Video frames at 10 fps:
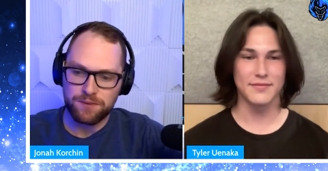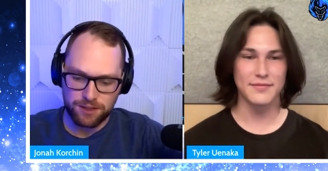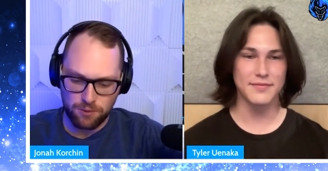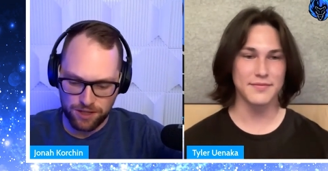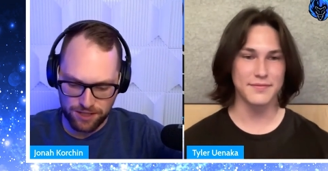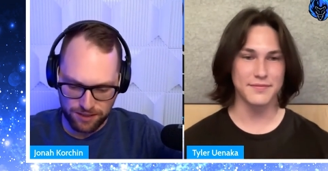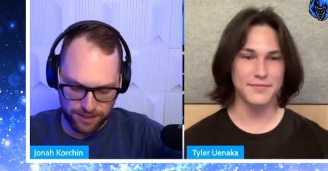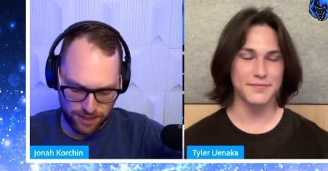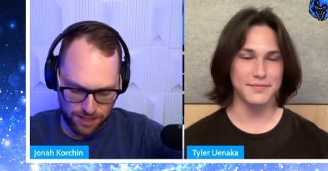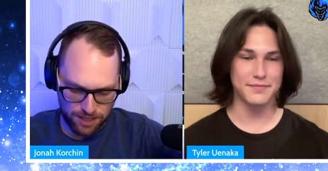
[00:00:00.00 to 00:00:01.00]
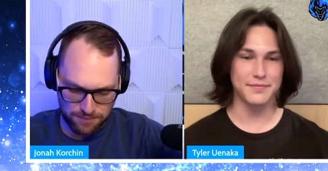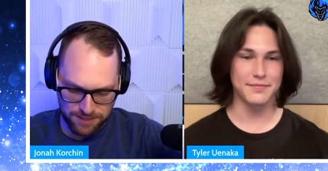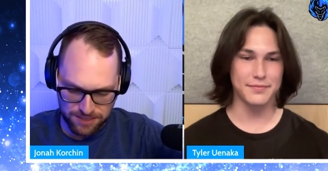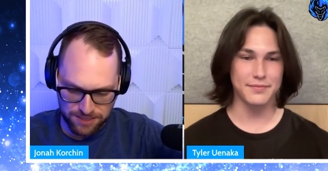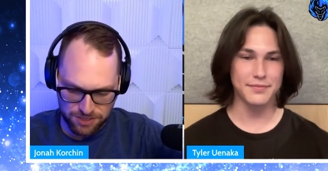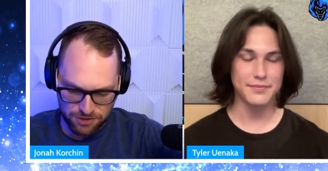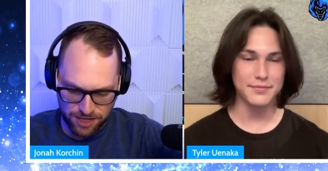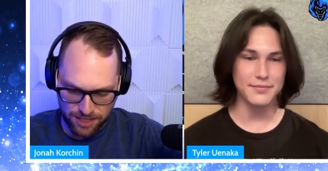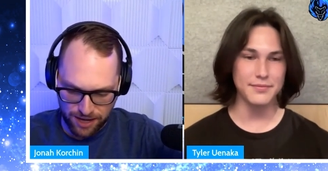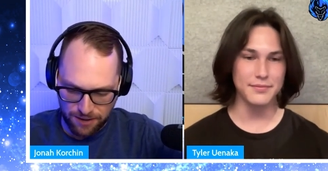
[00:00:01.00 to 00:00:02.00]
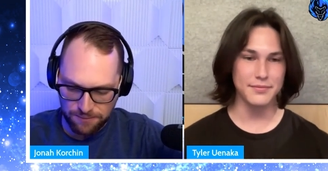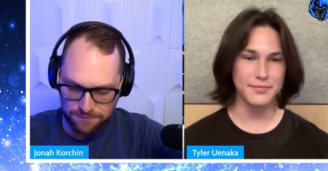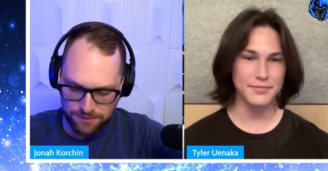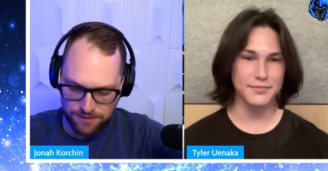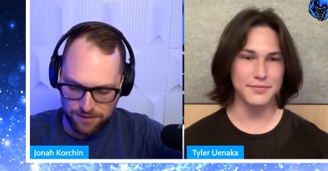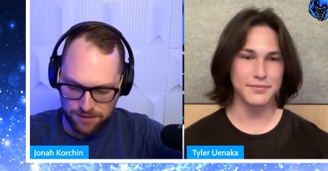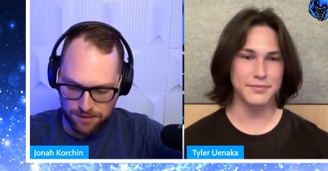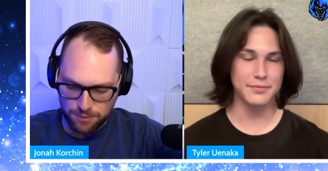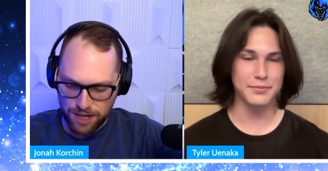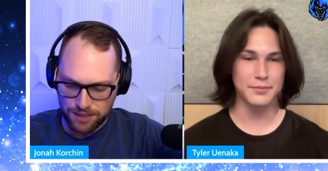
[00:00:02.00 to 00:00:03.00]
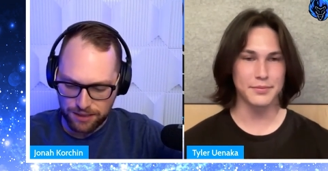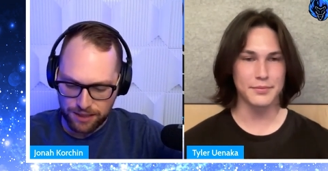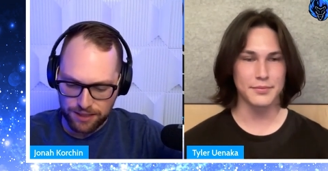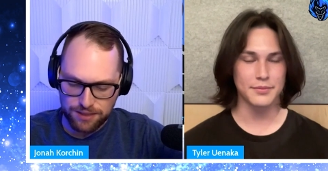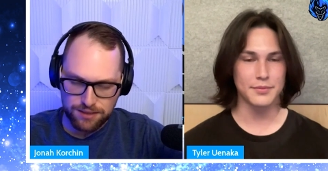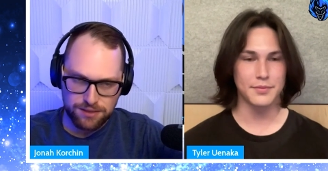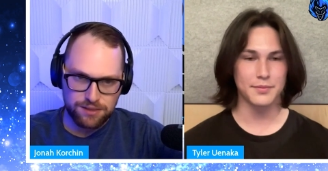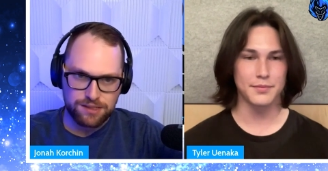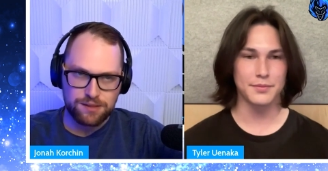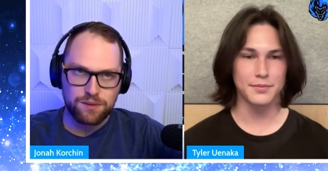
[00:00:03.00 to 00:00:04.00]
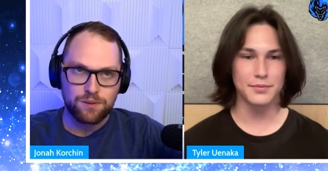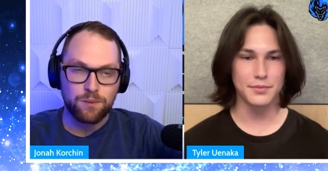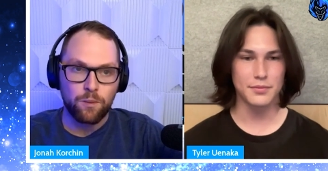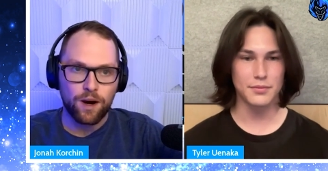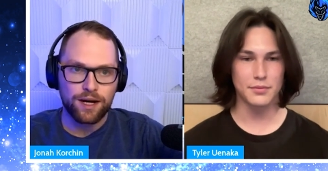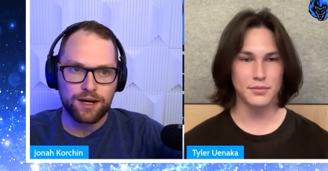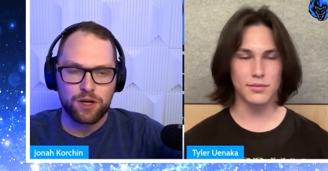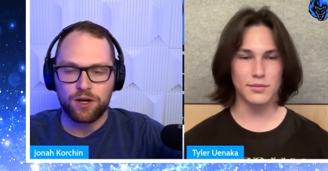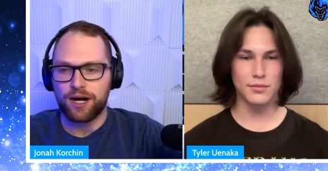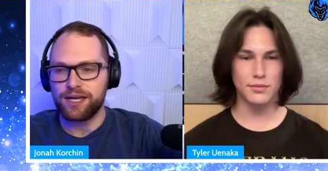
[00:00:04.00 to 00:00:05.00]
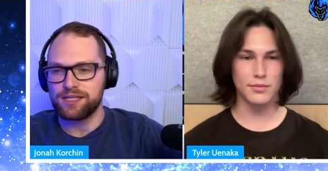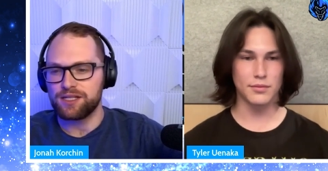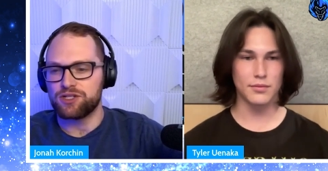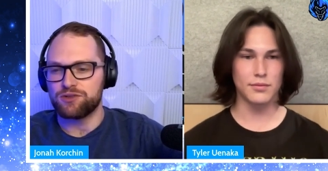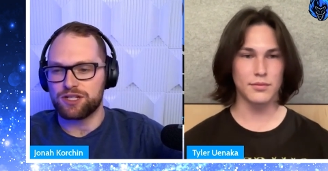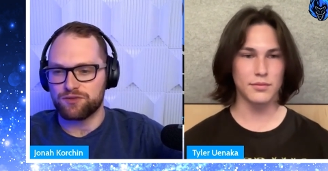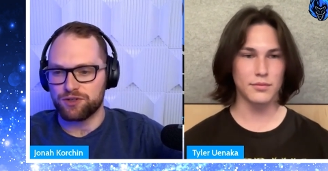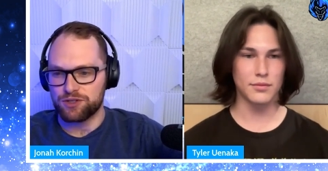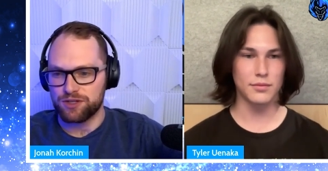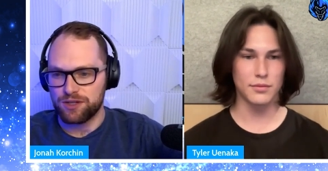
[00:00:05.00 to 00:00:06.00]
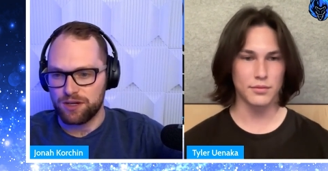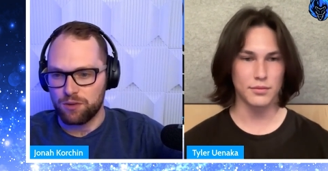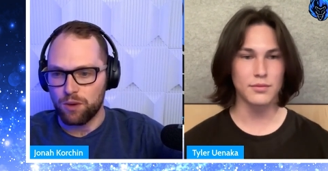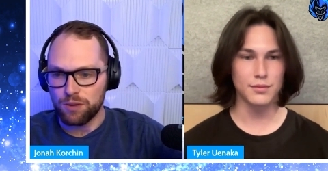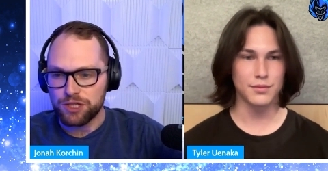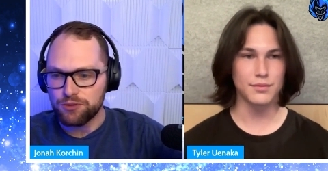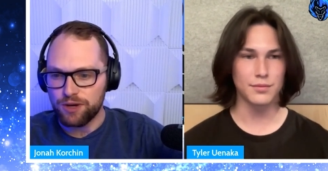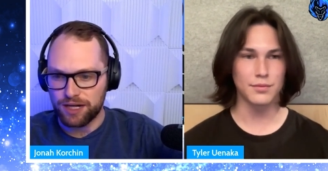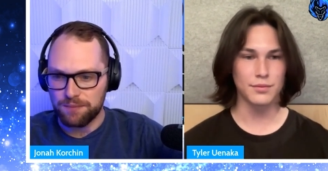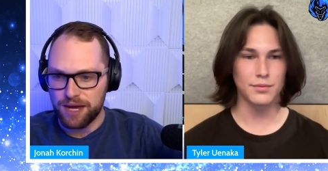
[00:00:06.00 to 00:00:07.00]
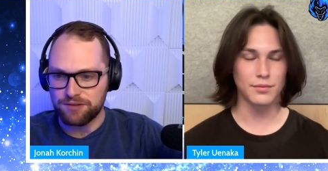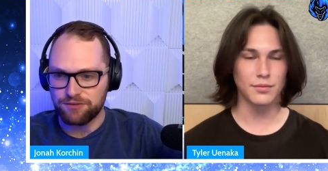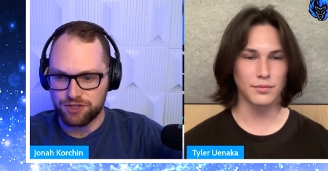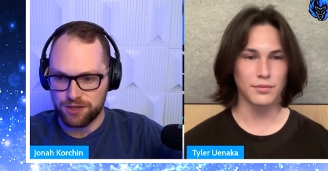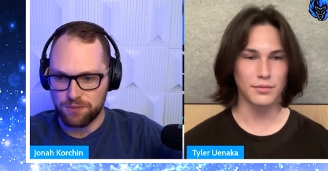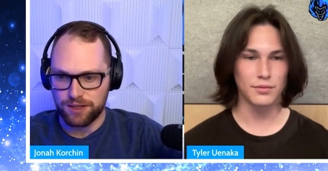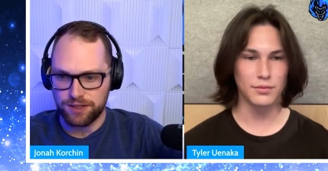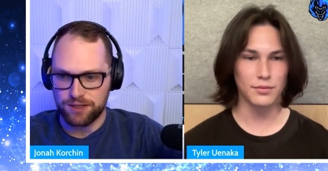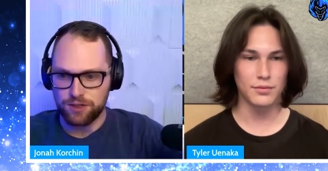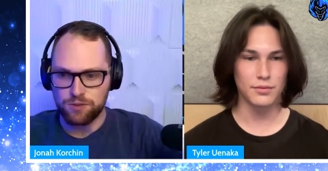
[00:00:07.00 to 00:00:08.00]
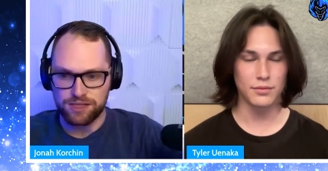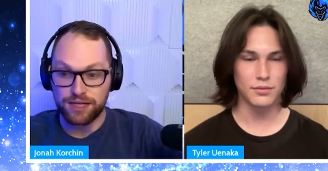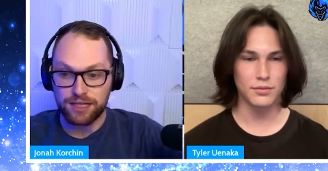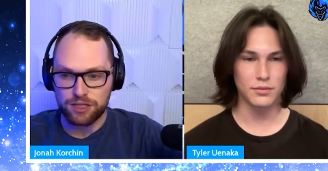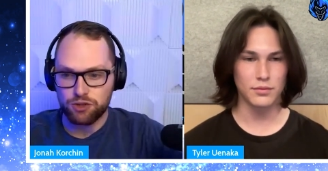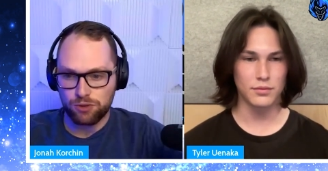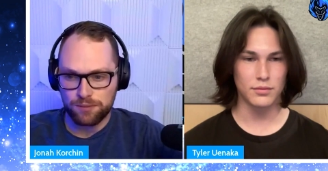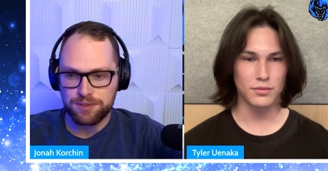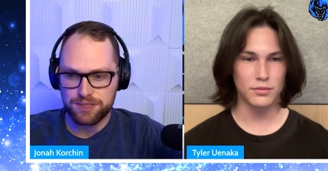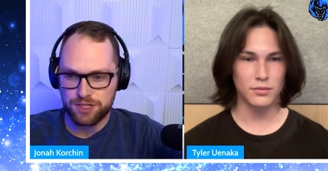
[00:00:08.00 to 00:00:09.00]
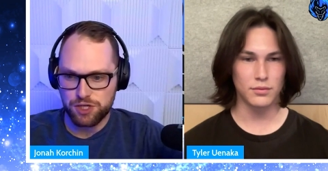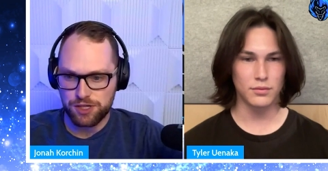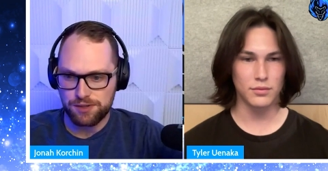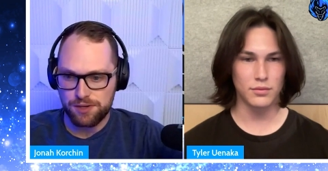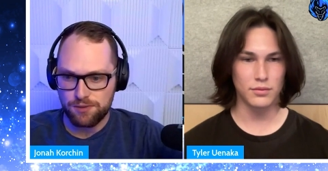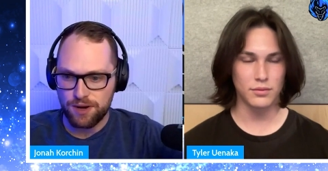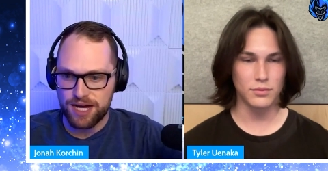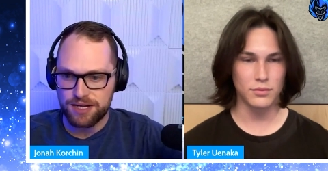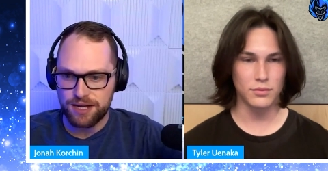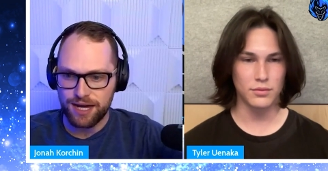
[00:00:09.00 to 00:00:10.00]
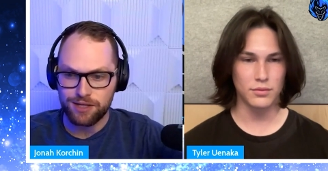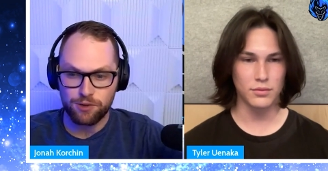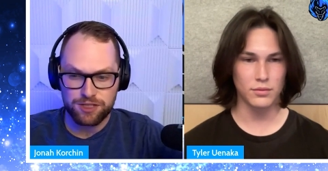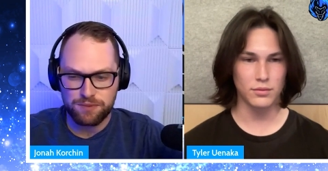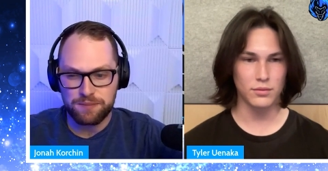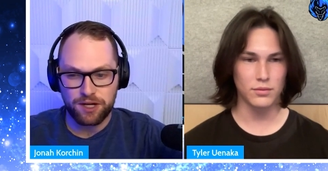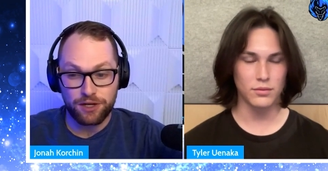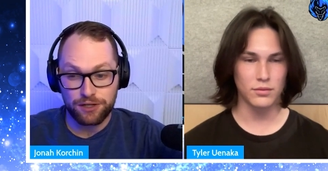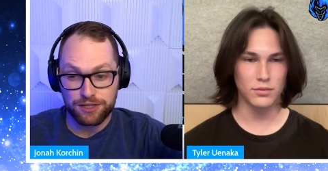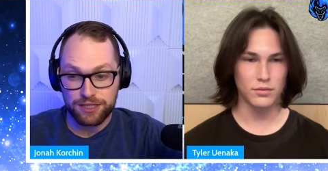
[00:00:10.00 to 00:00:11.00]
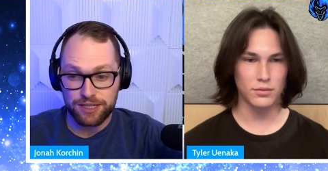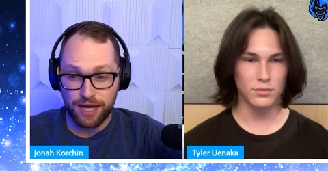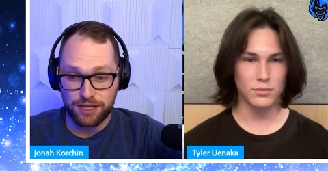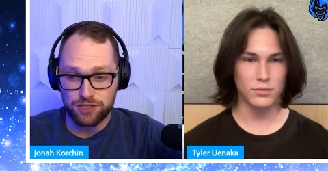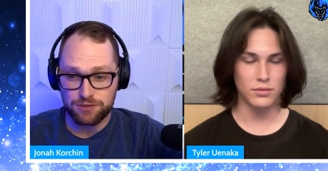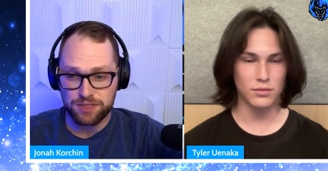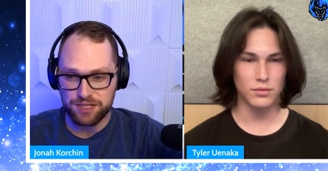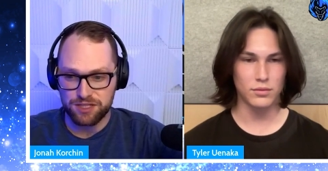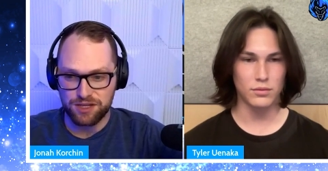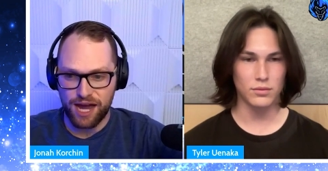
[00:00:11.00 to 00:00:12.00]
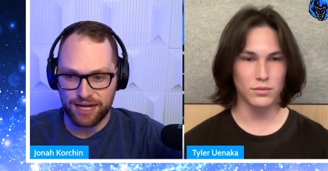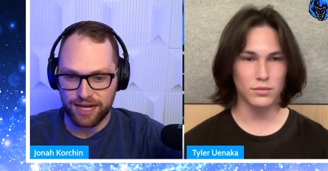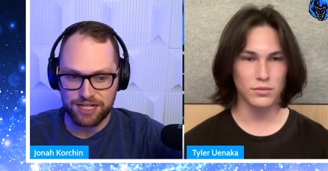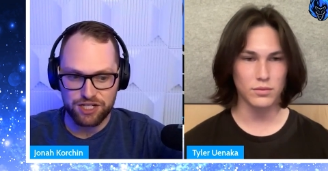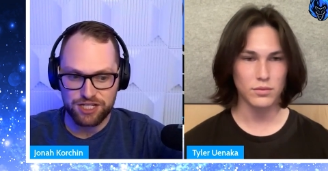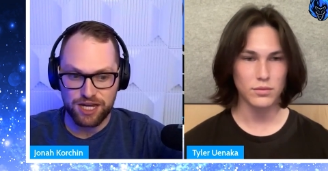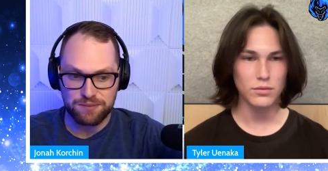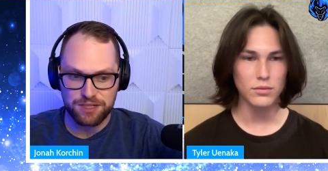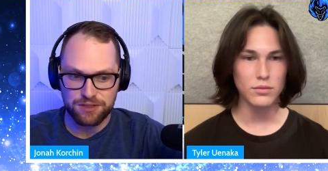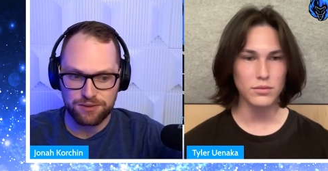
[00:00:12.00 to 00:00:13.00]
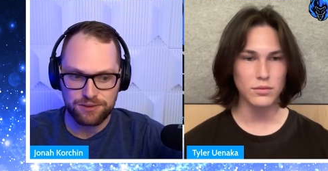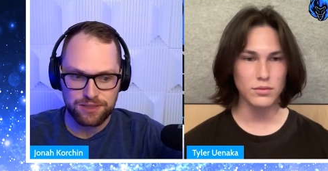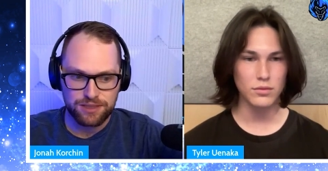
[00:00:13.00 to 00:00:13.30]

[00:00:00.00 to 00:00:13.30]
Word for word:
Speaker 1: Like what do you, like our business right now, right? Like what? Or I guess let's do this first what would you recommend for someone who was like in your position, right? I know this might be a hard thing to answer because I kind of just came to you,